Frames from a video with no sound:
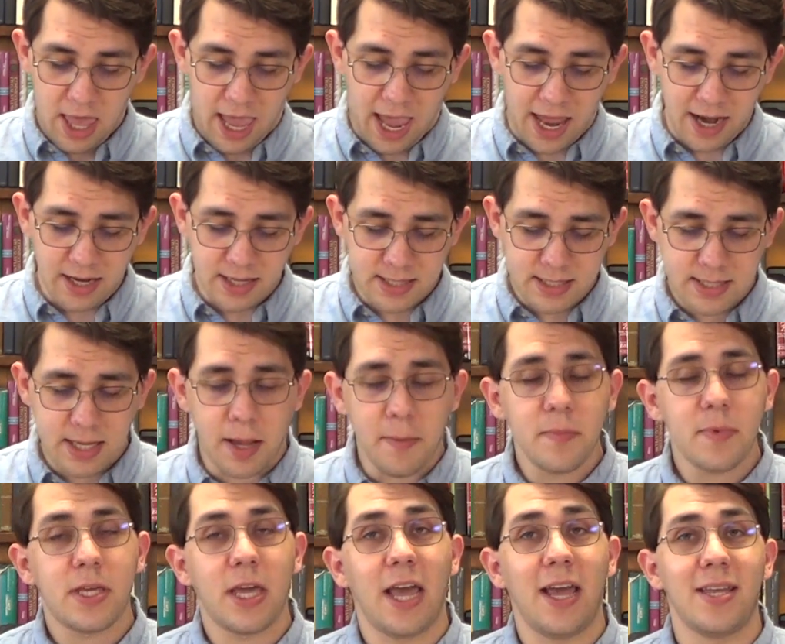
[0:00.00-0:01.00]
And in
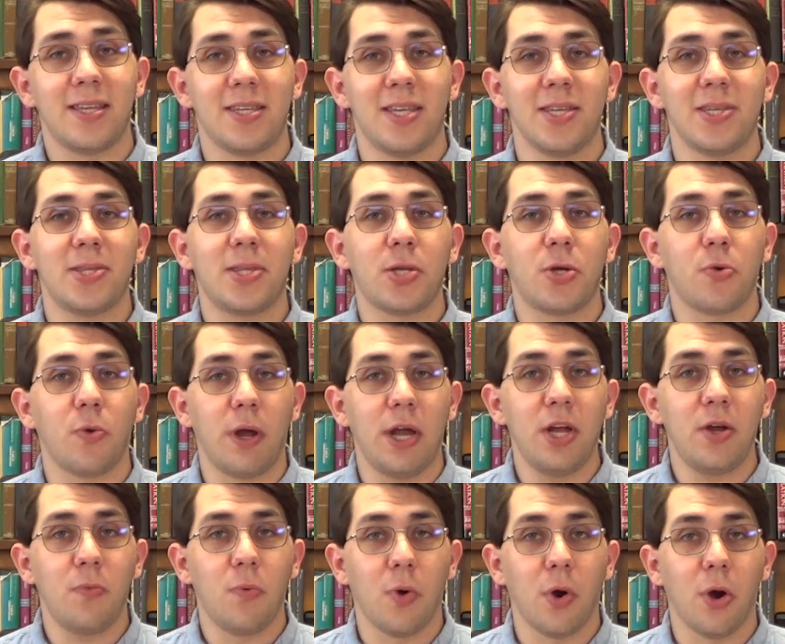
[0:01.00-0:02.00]
some cases, the
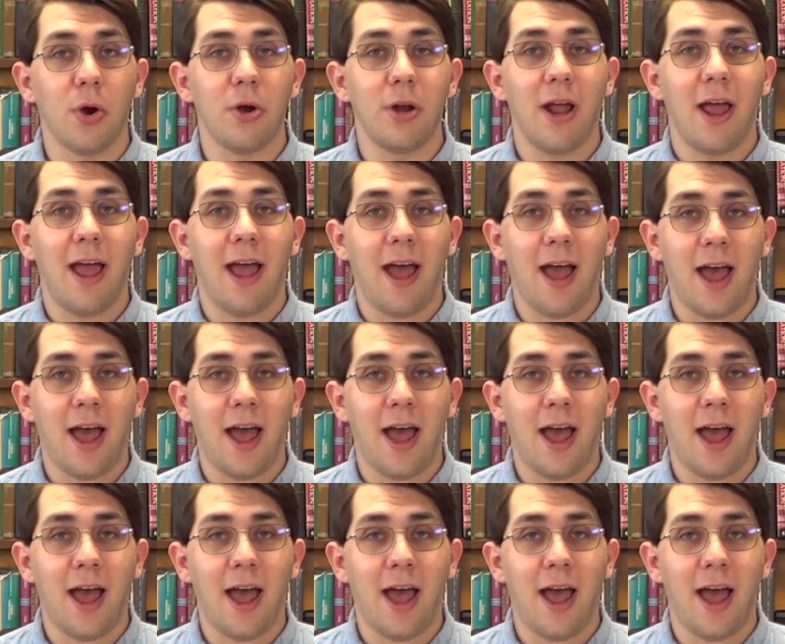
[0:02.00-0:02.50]
Greek word